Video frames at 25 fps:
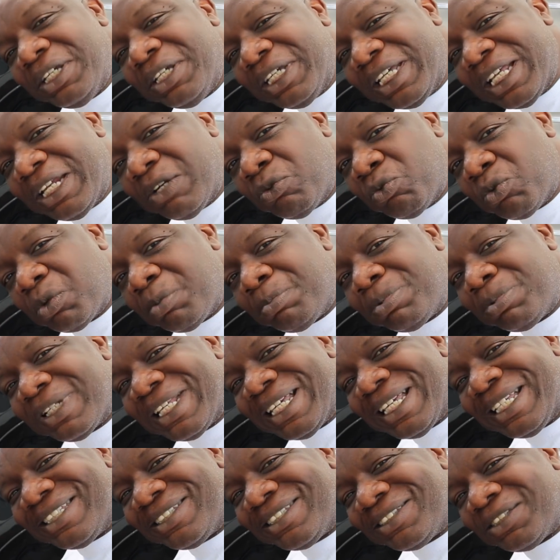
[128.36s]
and getting
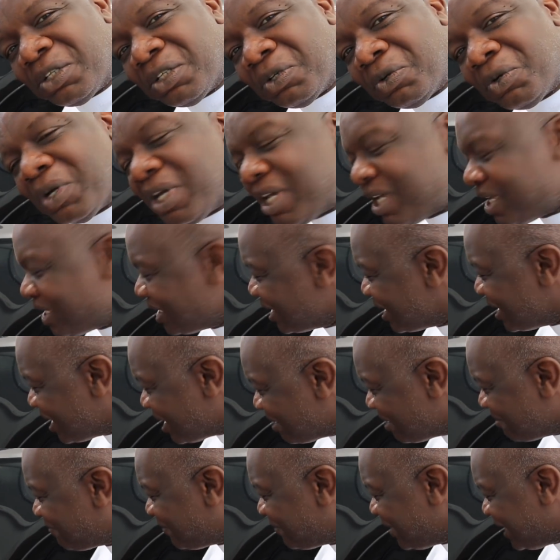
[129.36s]
replaced. So
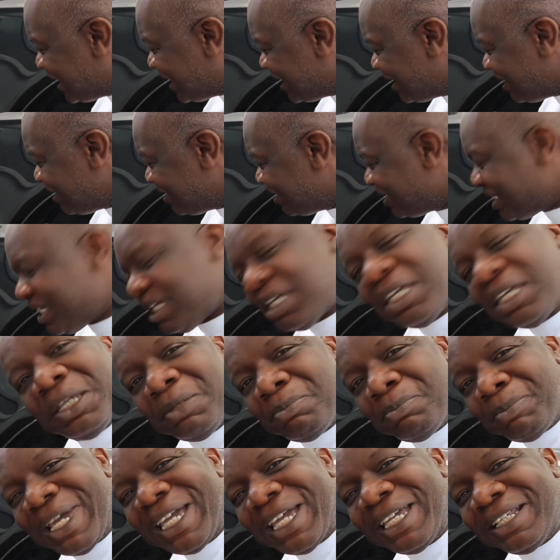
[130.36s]
I'm thinking a
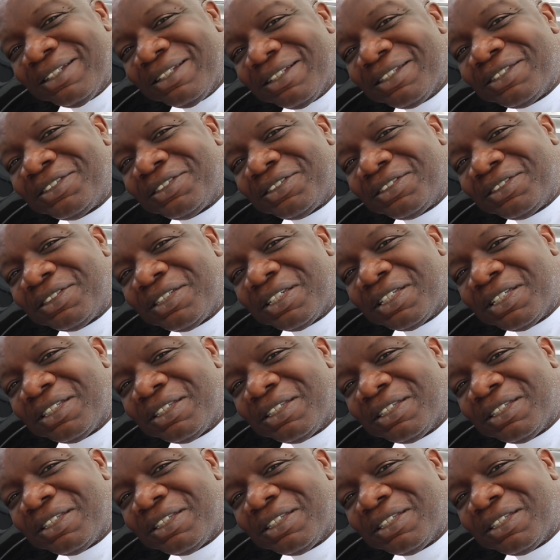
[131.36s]
paintless